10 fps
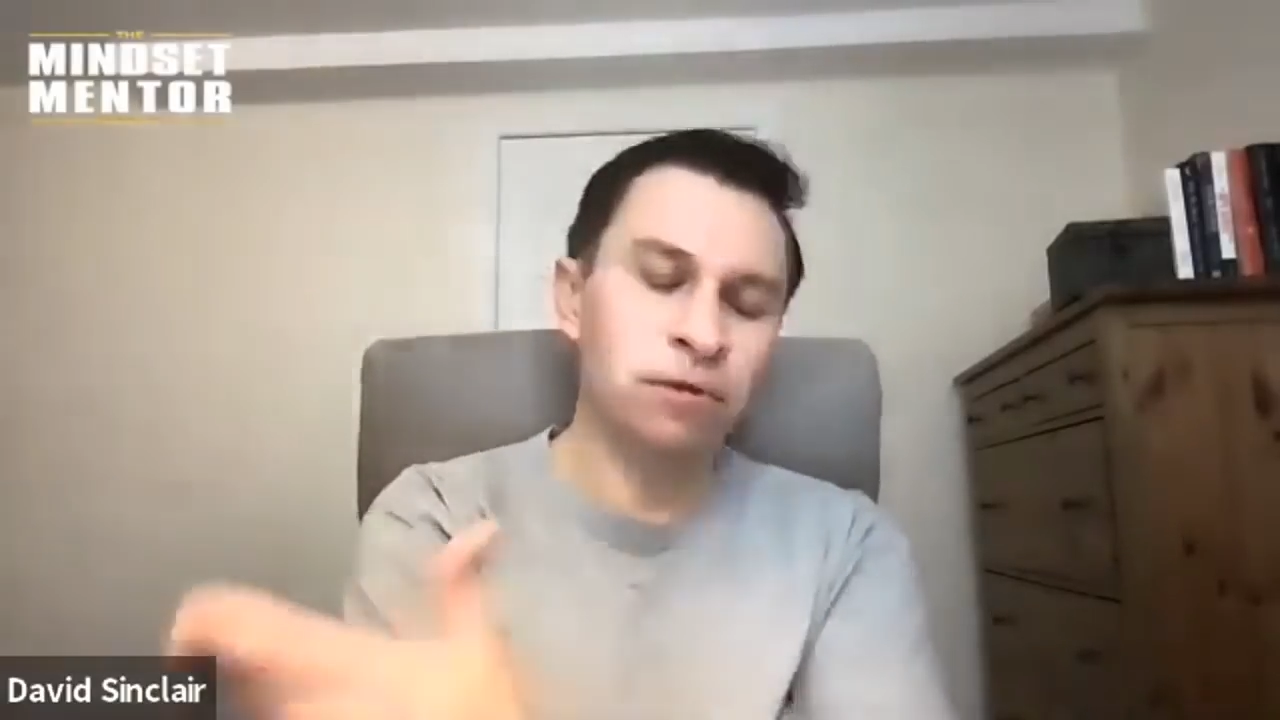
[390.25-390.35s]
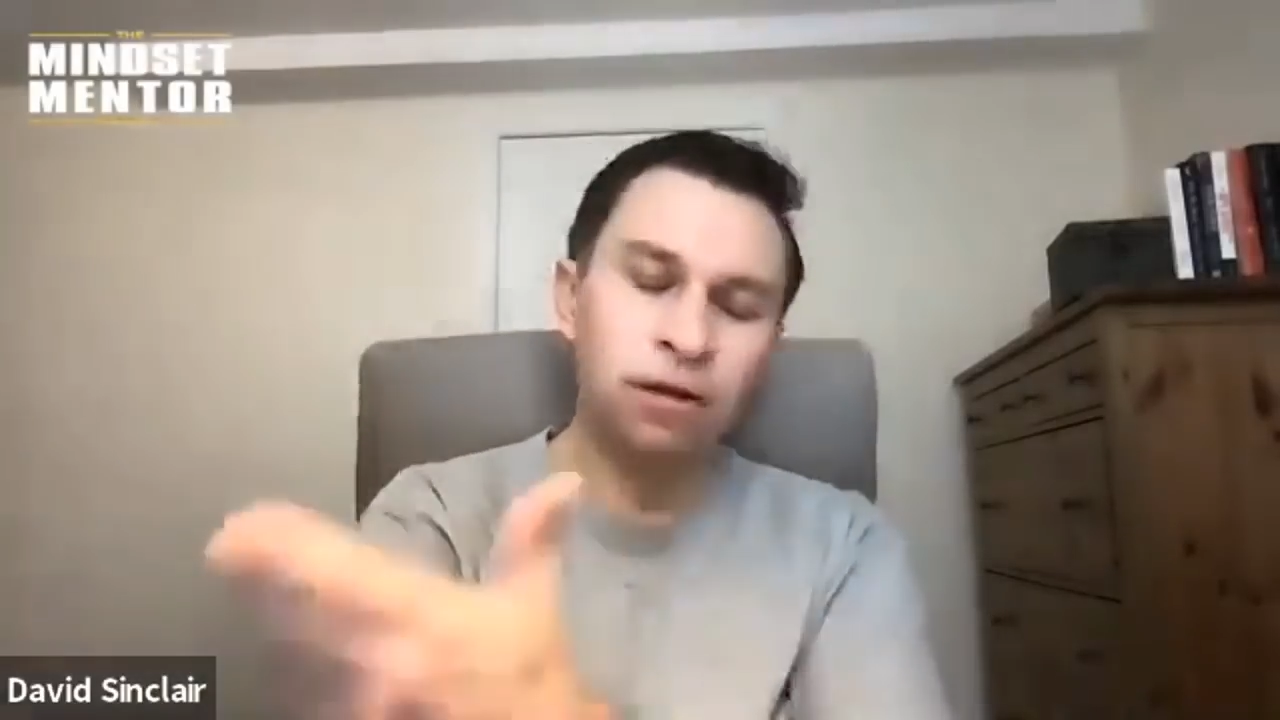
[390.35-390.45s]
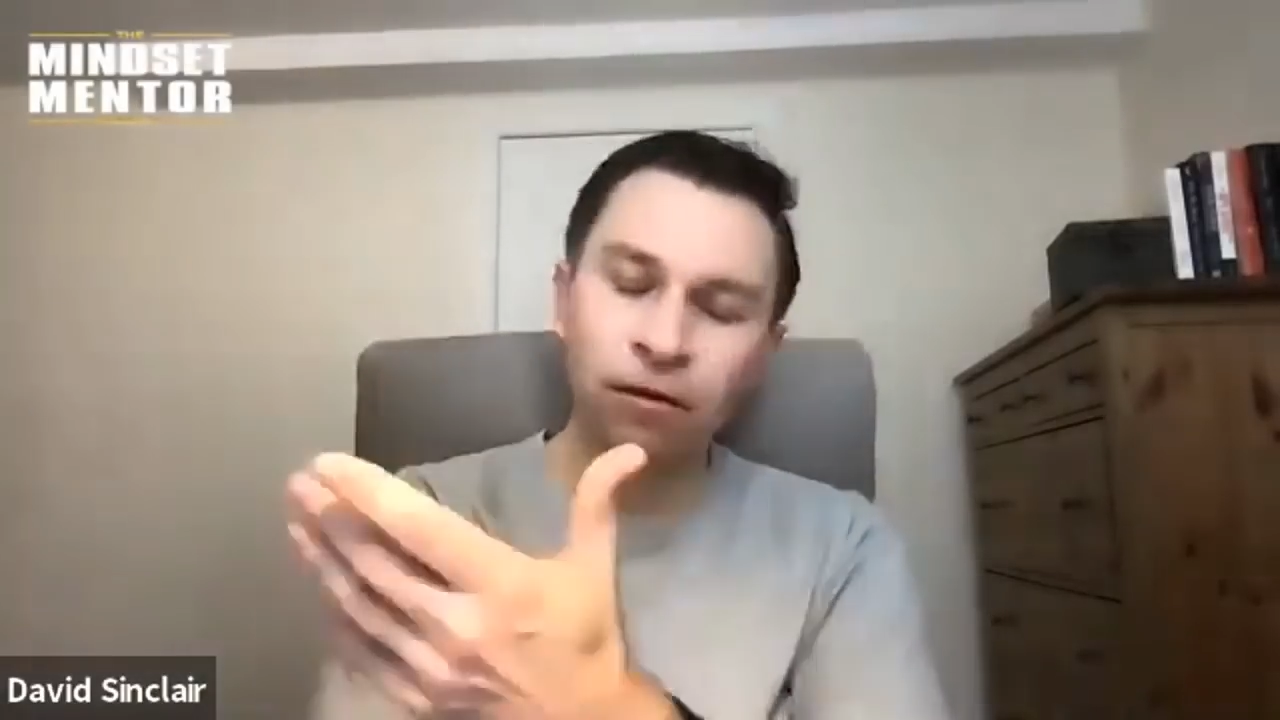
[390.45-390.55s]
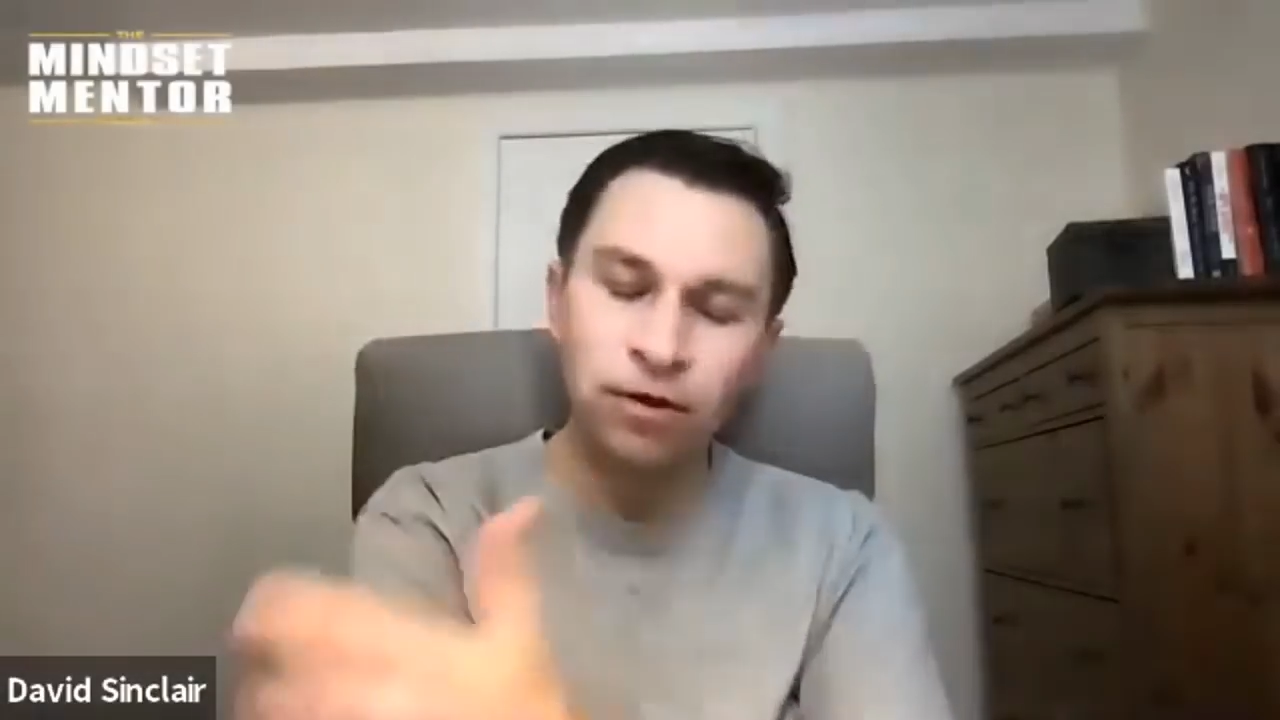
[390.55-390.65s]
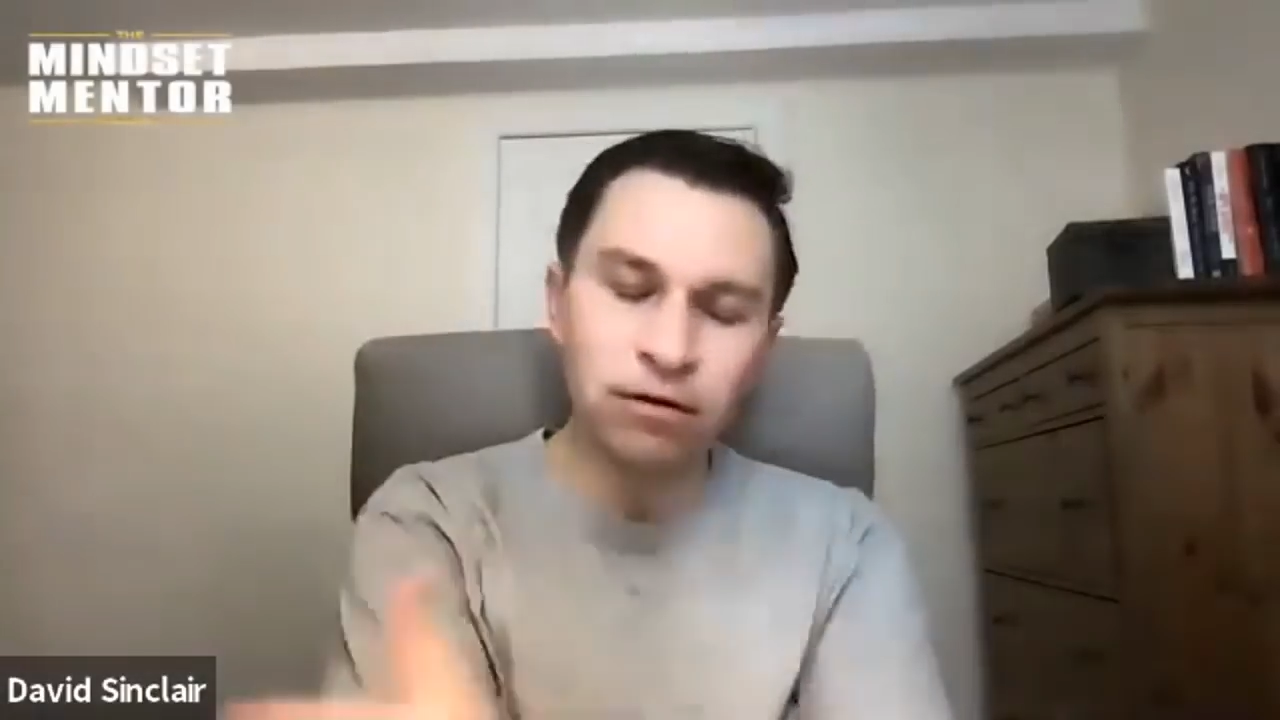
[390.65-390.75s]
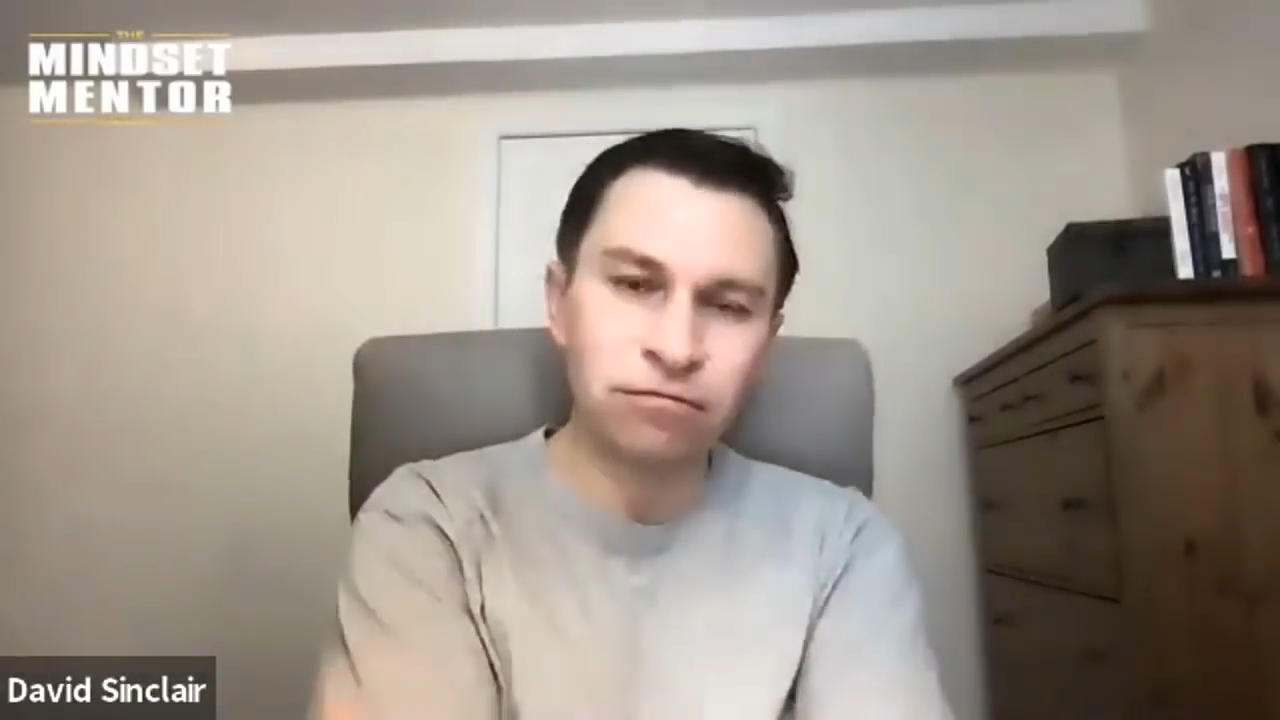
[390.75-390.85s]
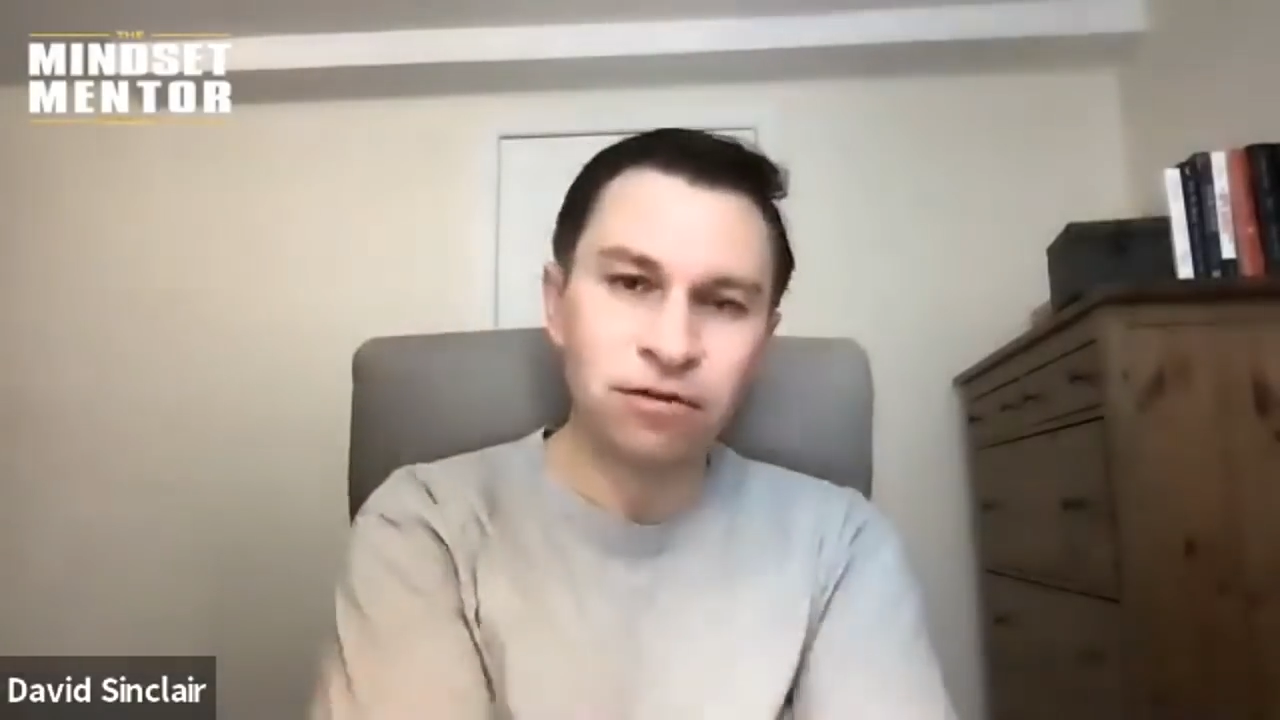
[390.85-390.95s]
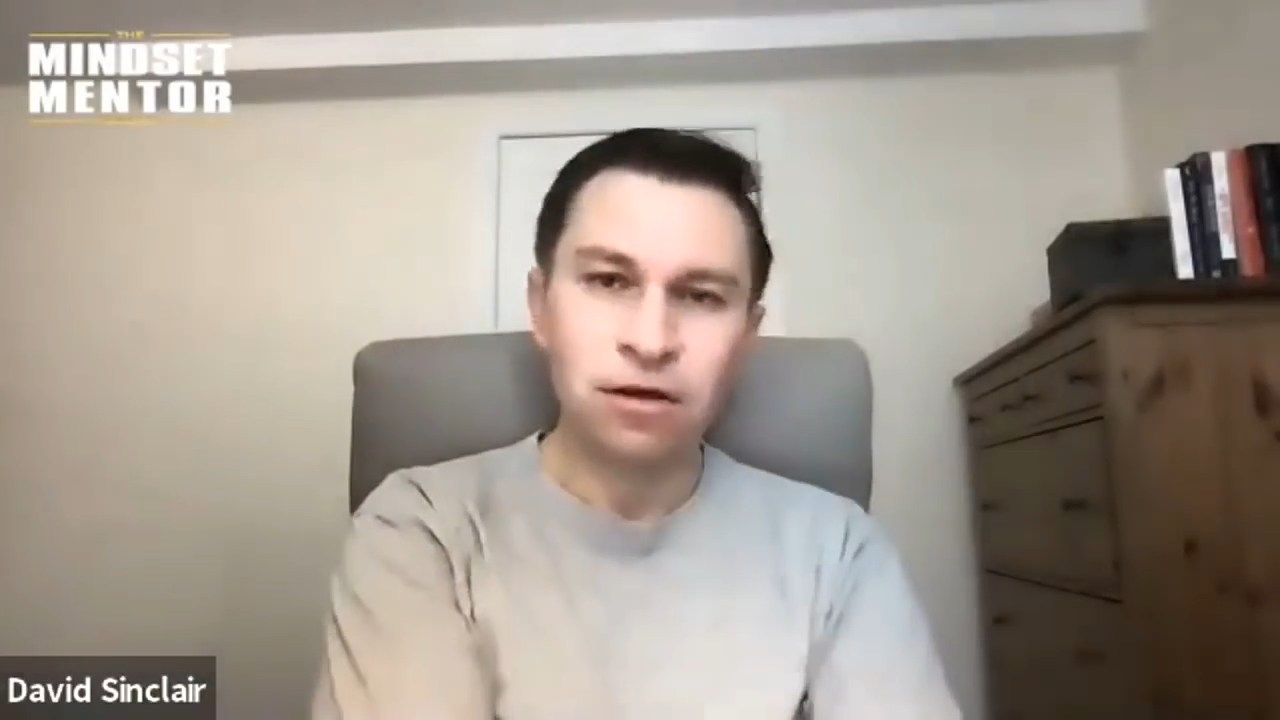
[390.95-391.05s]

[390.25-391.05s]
little bit of